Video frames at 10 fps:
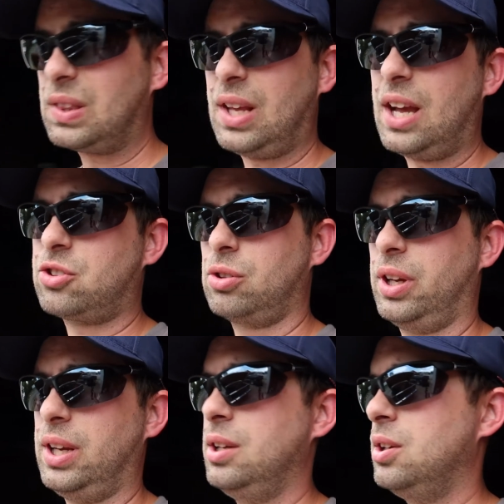
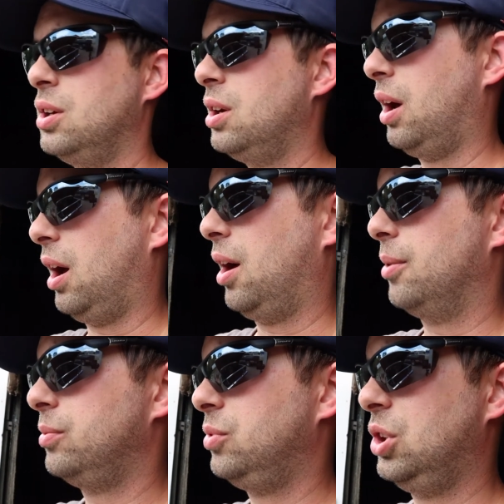naturally,
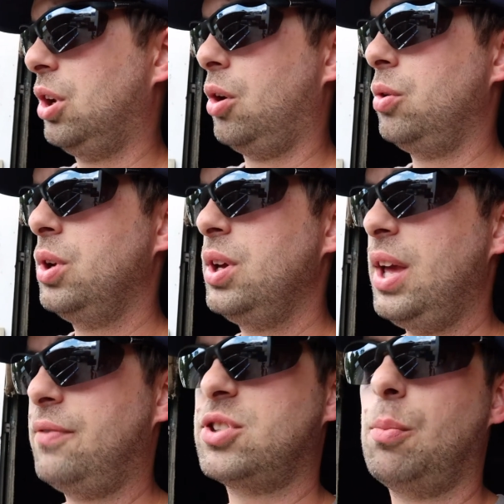you know,
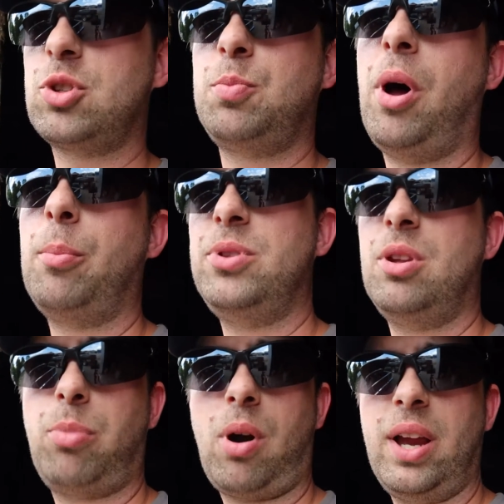if someone's pumping
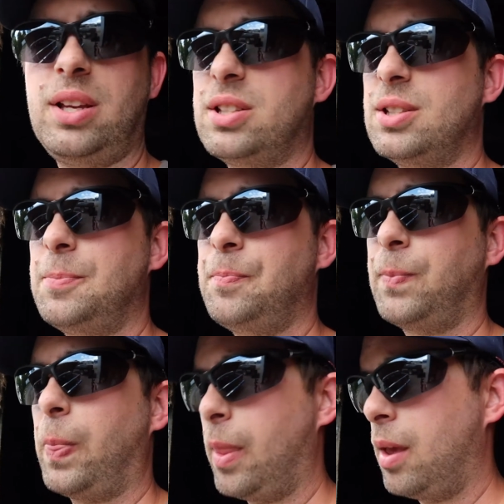the brakes
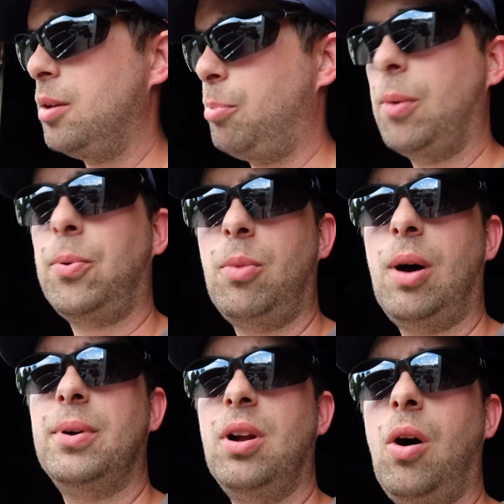and pump them
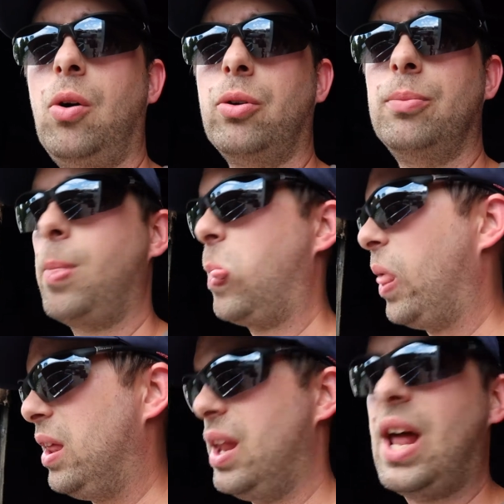up and hold them,
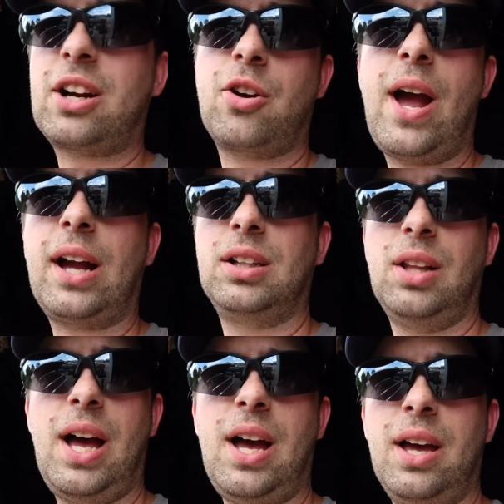and then I crack a
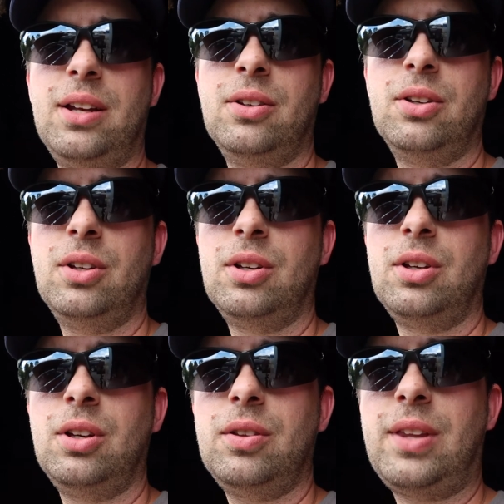line,
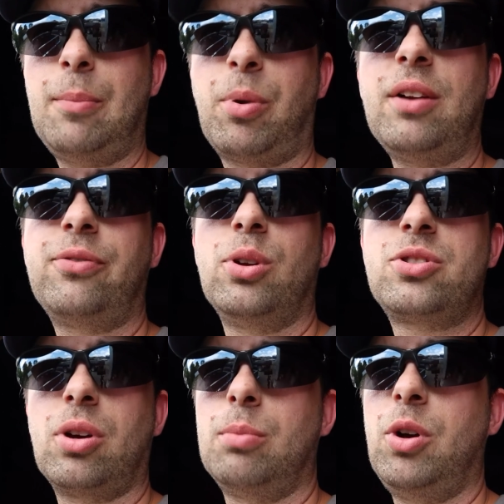that brake
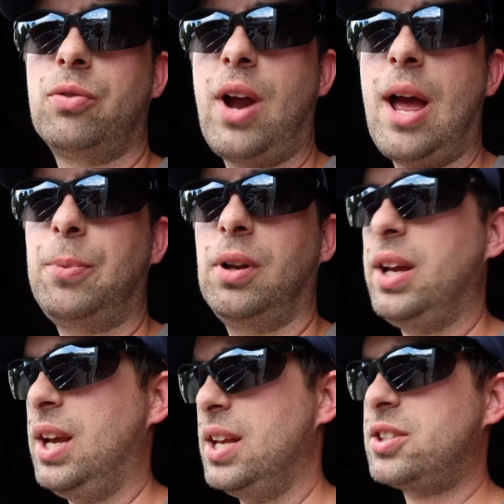fluid's going to move
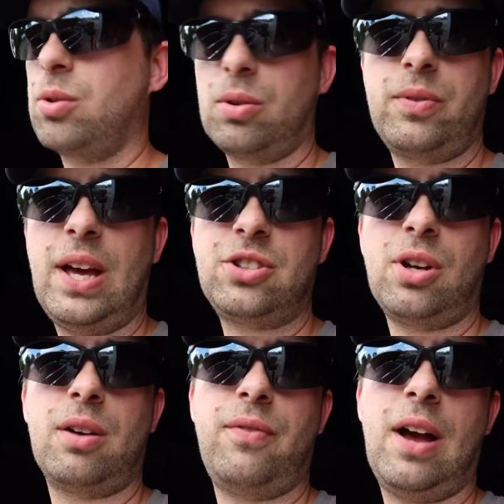rapidly, and that
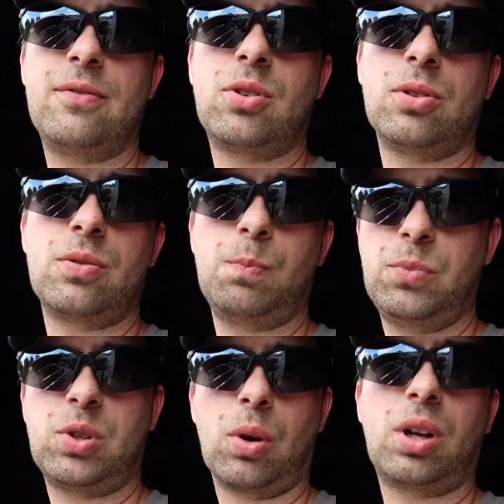shutter valve is going
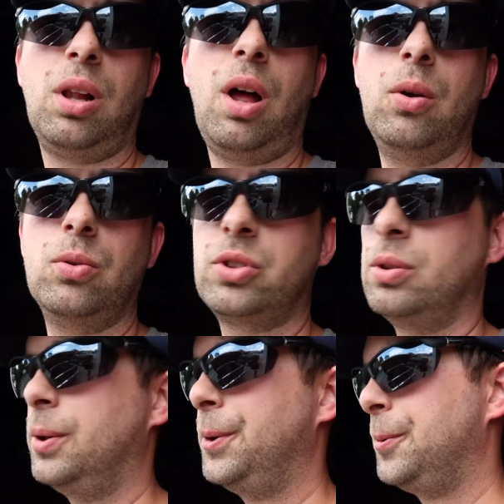to close,
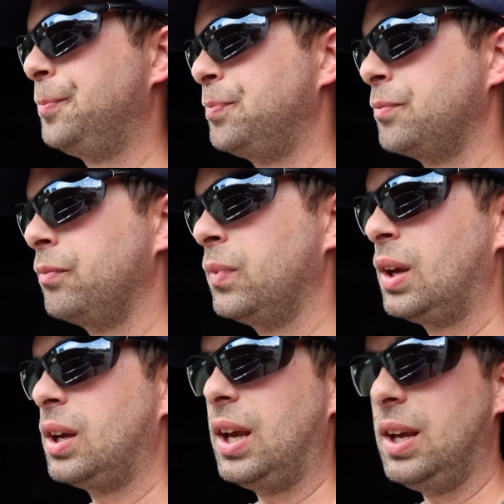
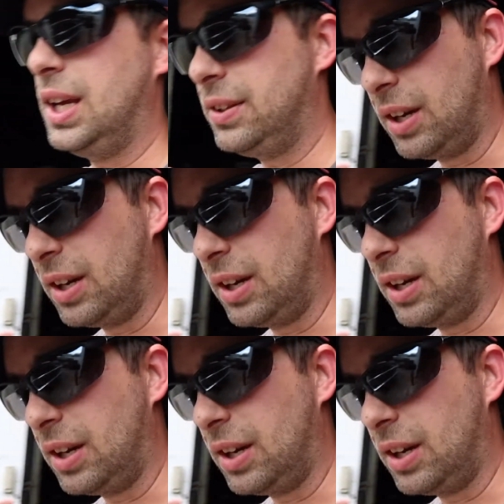and